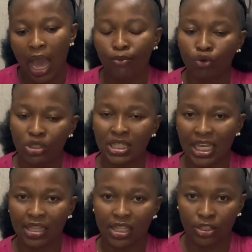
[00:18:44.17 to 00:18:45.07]
I'm going to
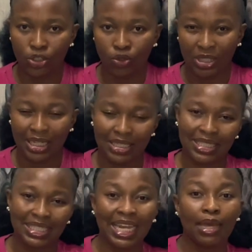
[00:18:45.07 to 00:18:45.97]
get things done, then
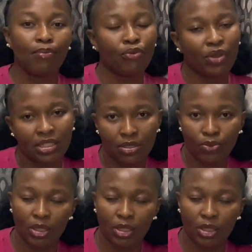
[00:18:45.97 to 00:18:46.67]
celebrate